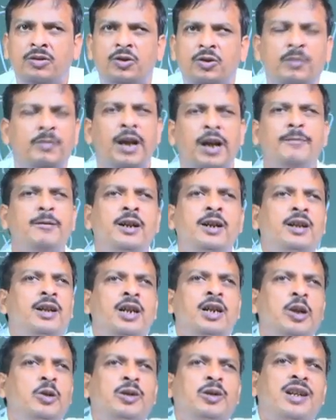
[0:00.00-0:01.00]
So maybe
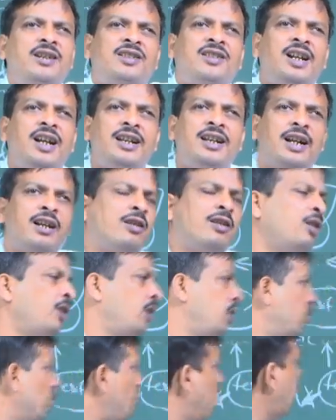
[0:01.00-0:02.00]
you can say that
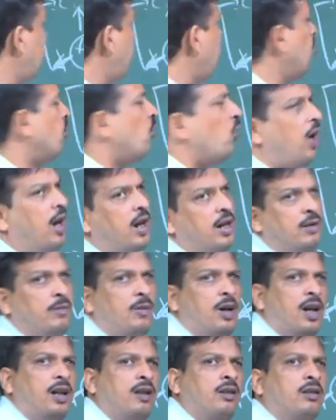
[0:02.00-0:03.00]
within 1
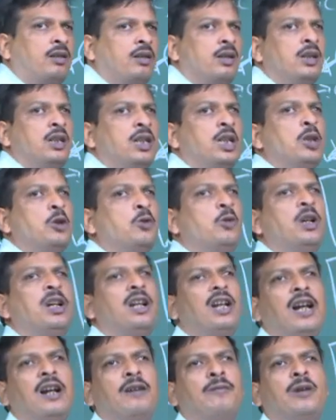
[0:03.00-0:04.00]
month you will
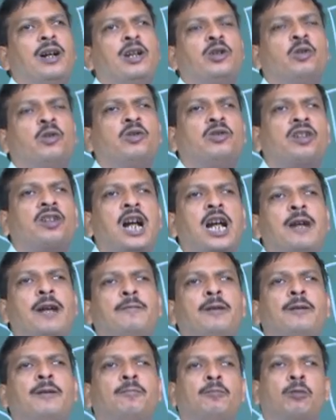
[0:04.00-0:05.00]
able to drive
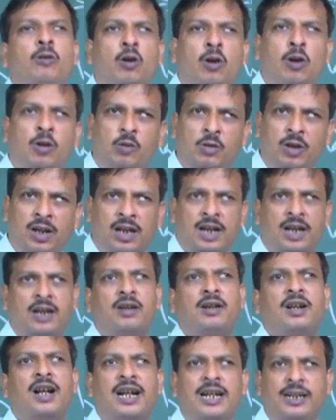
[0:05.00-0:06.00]
a 4-wheeler
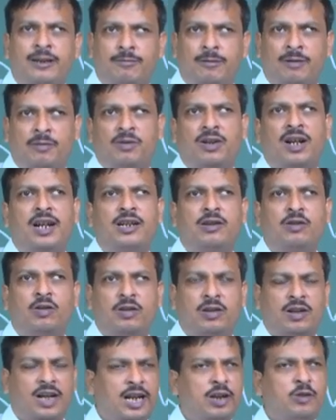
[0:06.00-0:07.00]

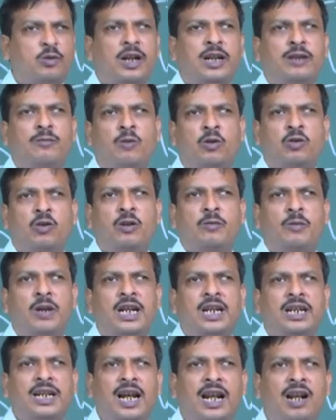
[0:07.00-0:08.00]
lightweight motor
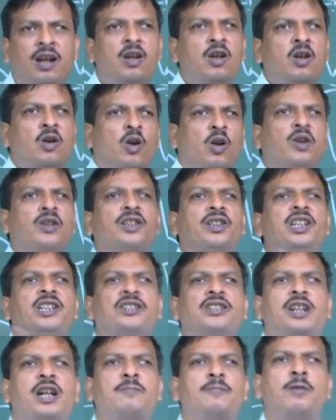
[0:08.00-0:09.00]
vehicle on this
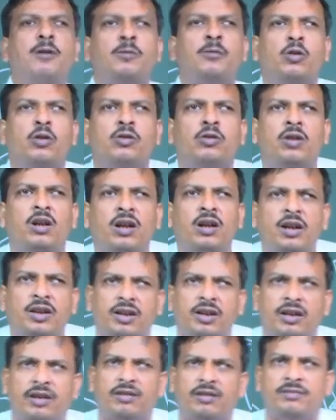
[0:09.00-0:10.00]
type of road
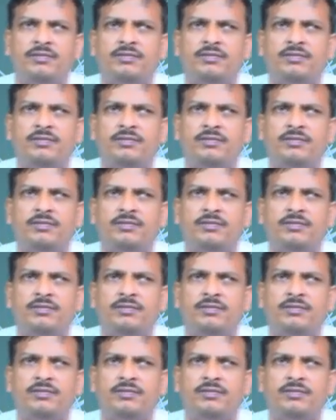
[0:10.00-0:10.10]
condition.